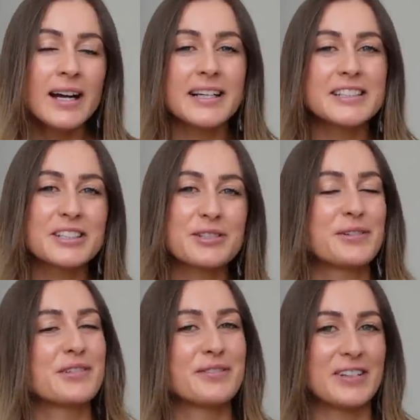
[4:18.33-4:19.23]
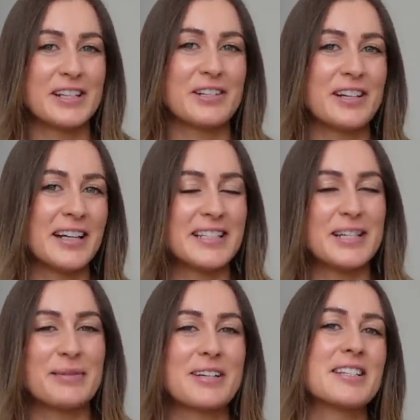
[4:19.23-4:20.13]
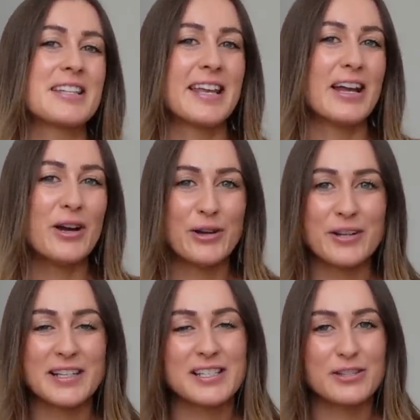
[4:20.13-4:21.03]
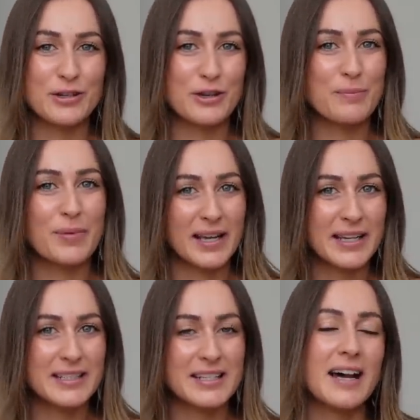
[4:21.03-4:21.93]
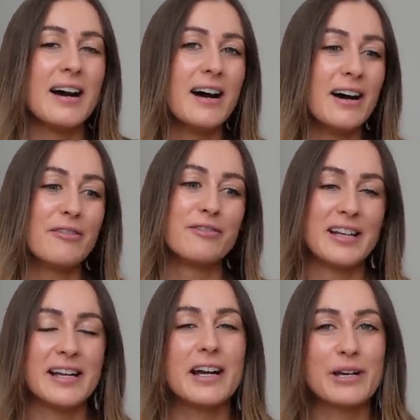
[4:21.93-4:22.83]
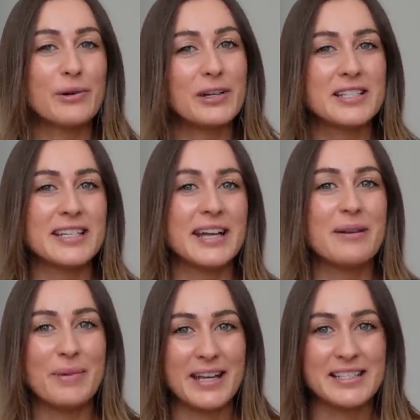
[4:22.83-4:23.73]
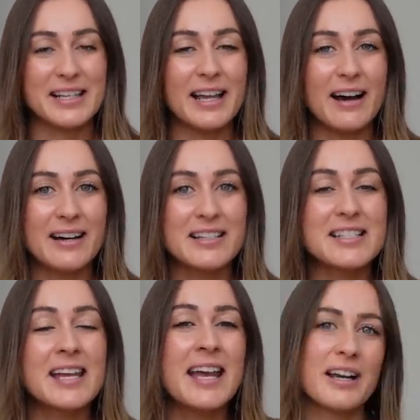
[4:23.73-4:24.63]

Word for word: I just thought it was a really good idea because they only stock bikes that are really high quality and made to last.